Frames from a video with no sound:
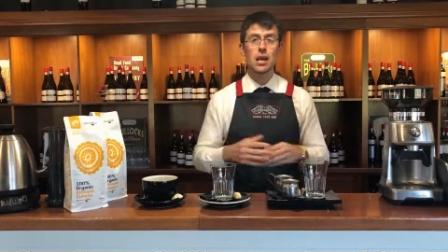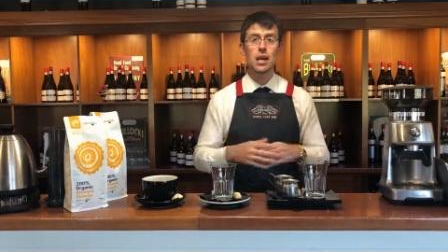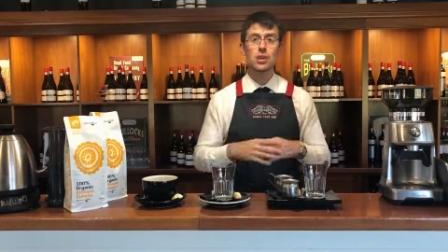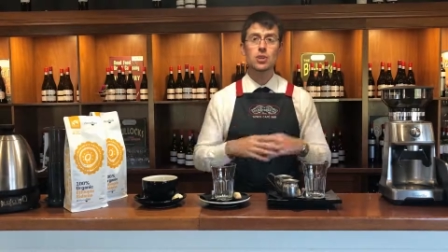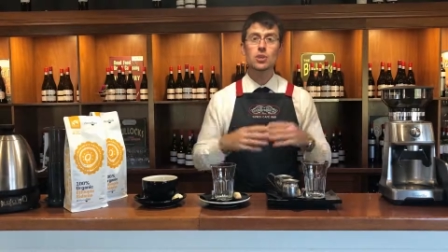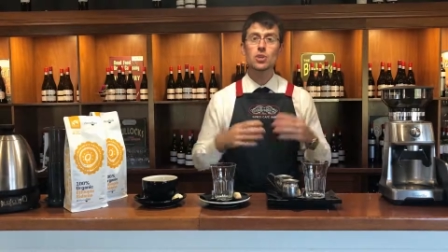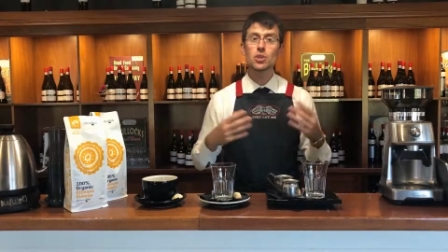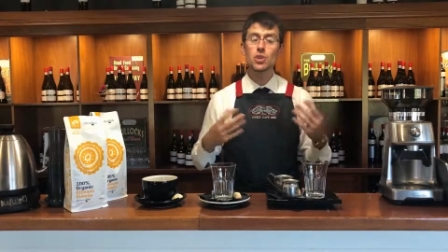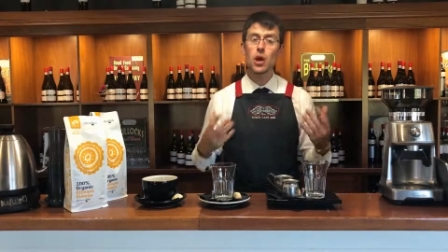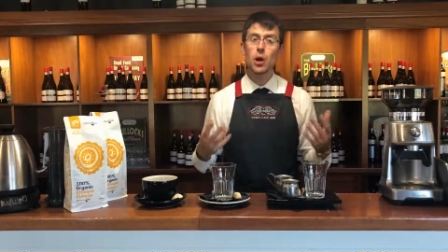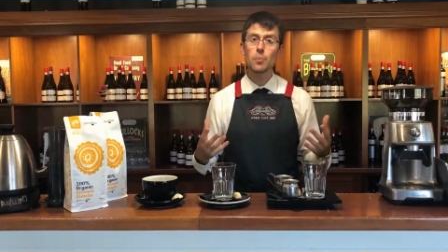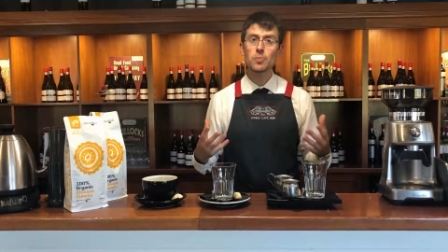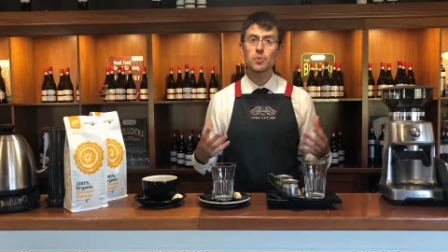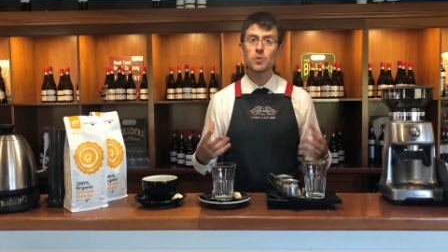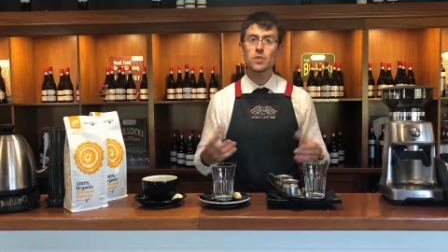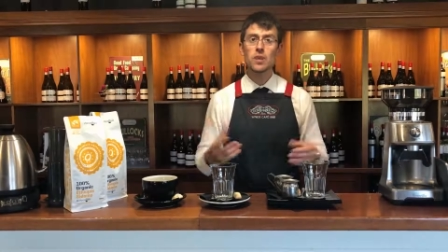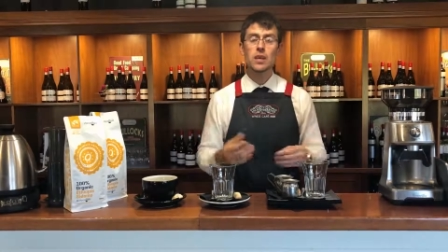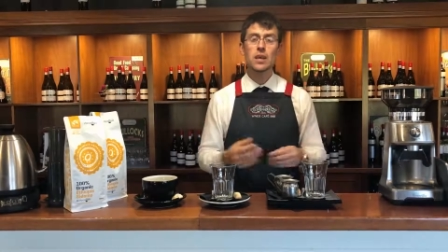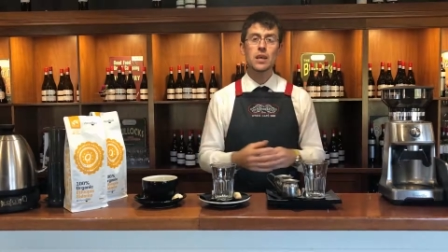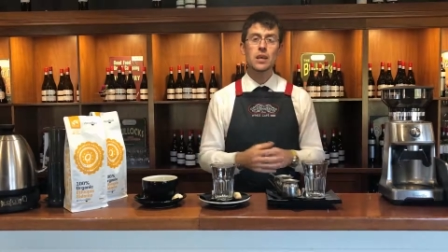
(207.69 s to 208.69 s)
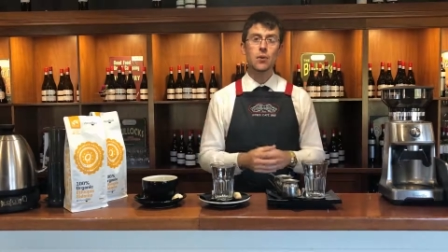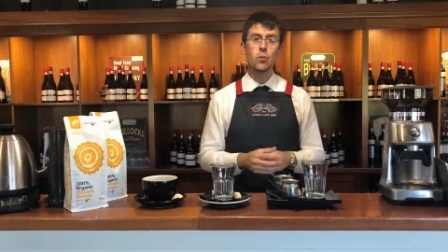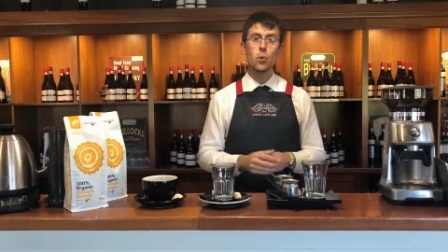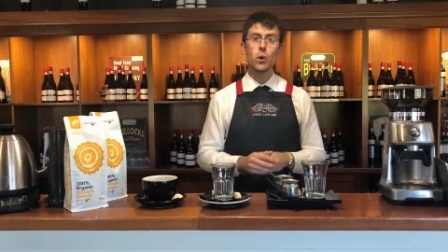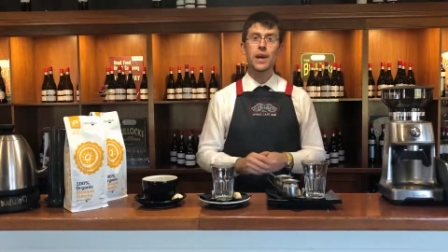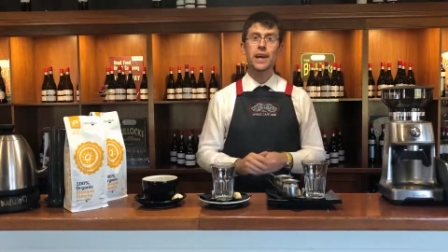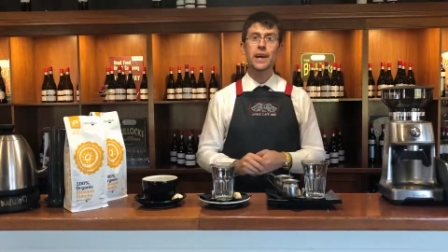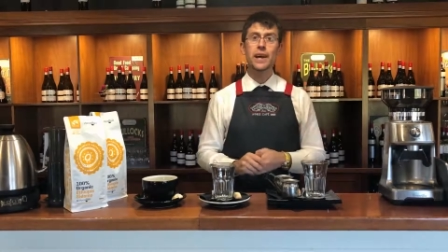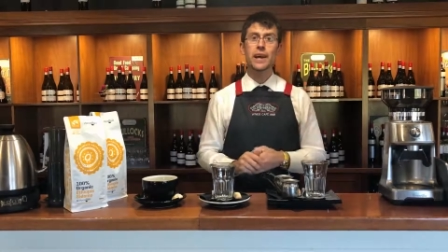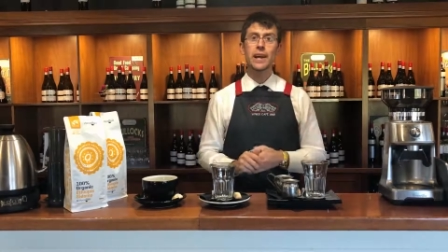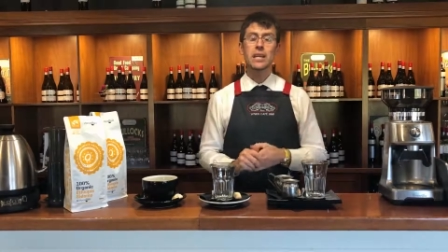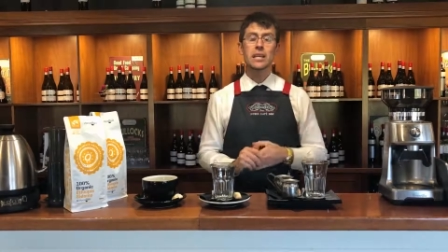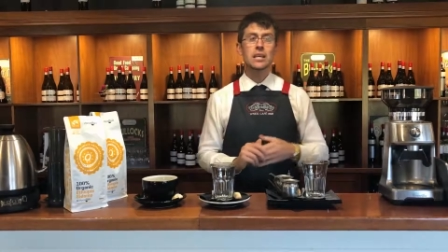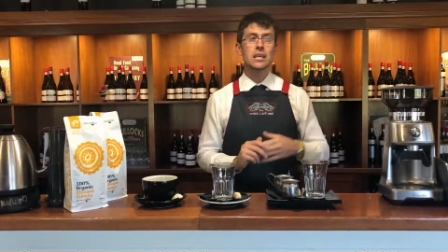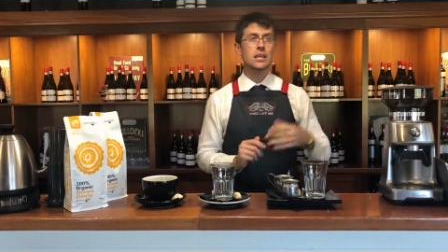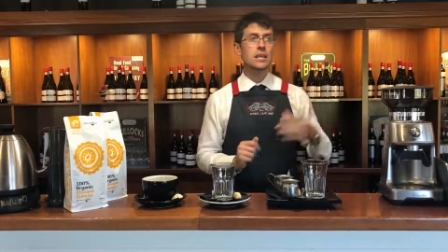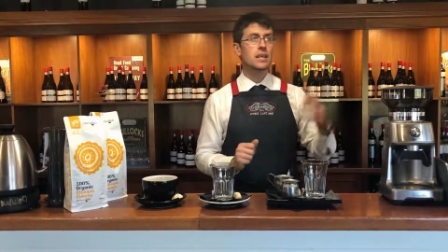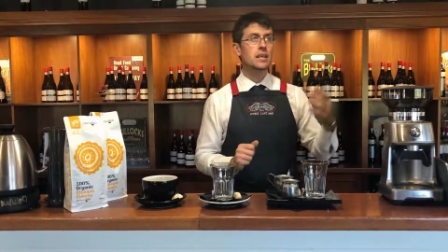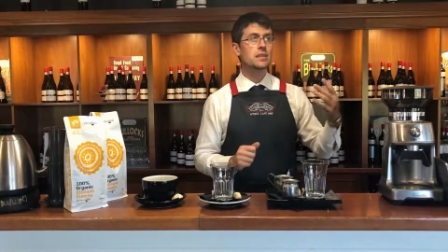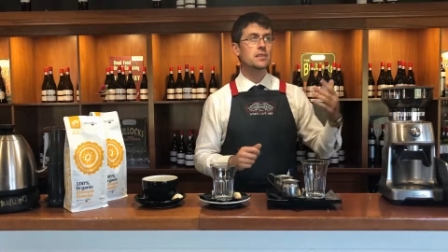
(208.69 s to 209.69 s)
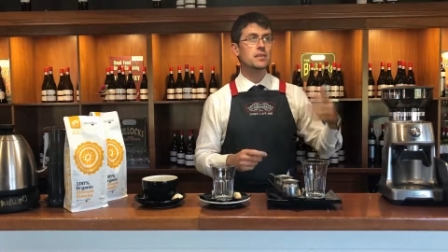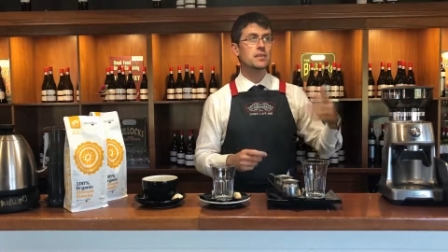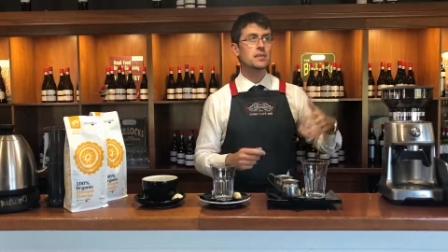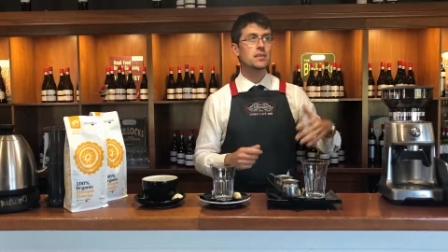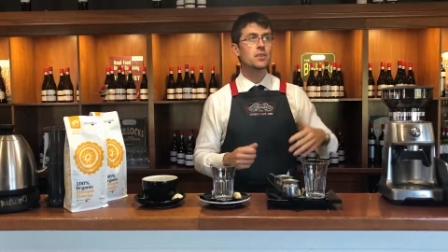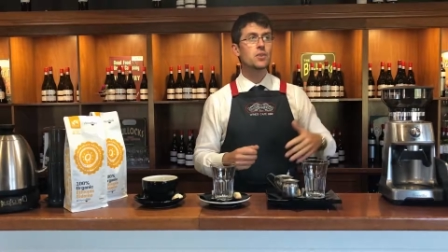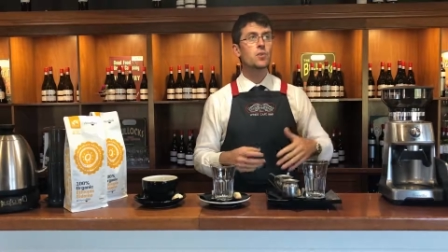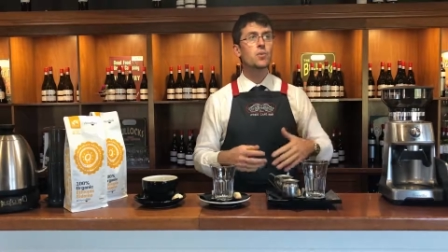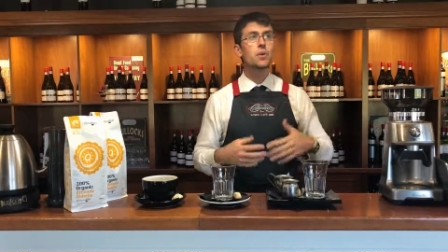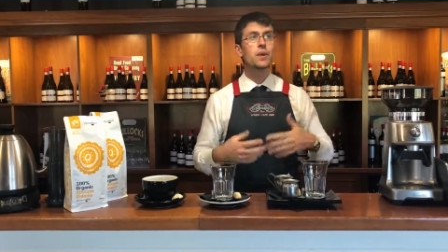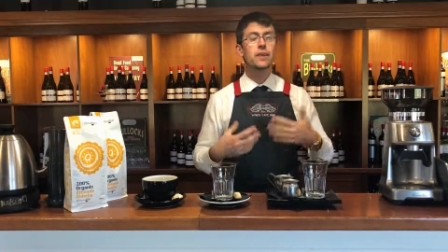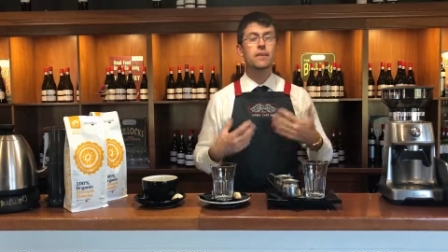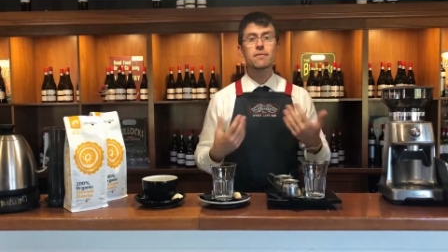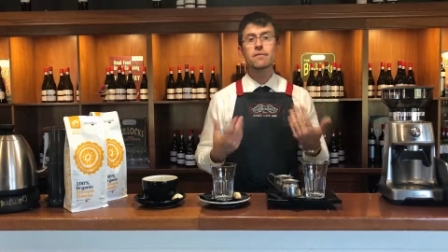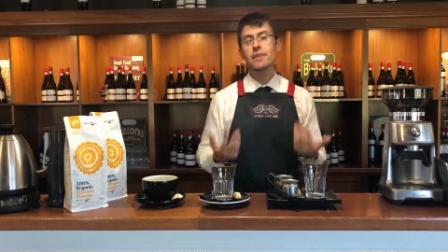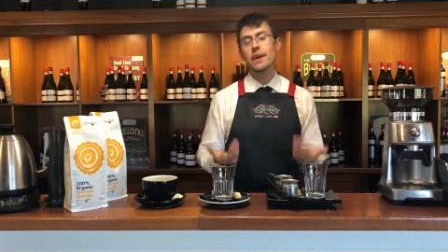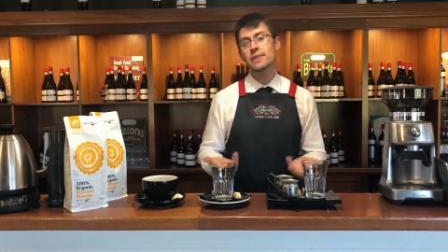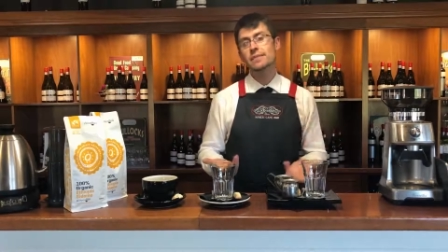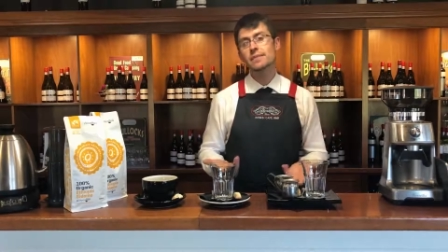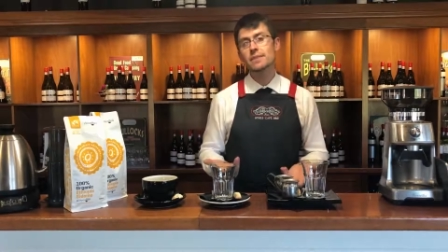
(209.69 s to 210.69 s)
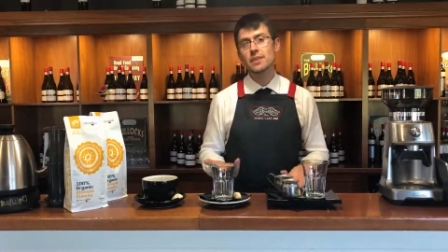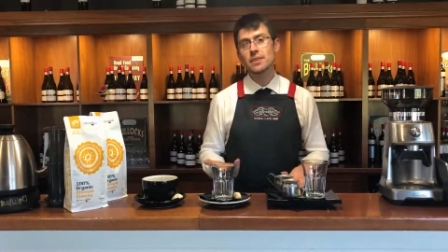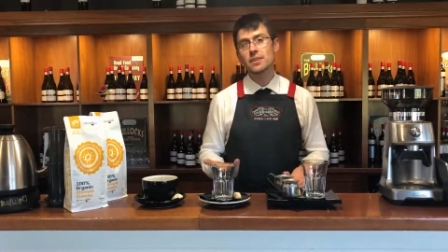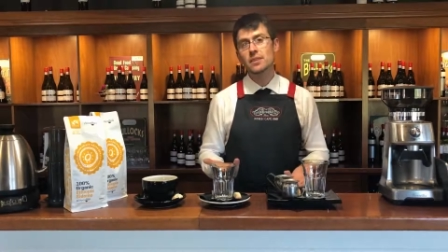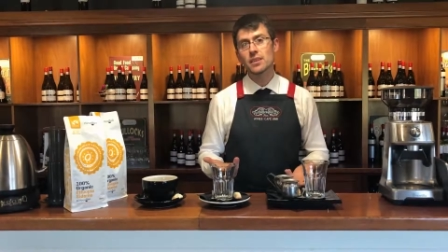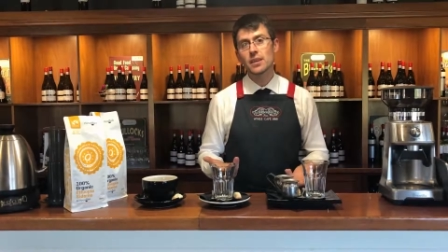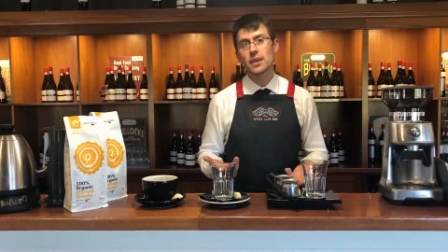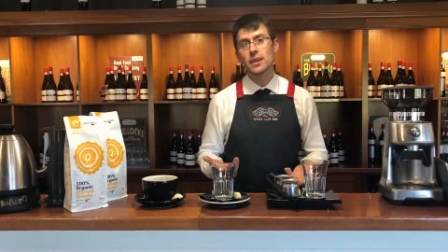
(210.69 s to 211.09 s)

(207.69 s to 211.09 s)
shops where the newly invented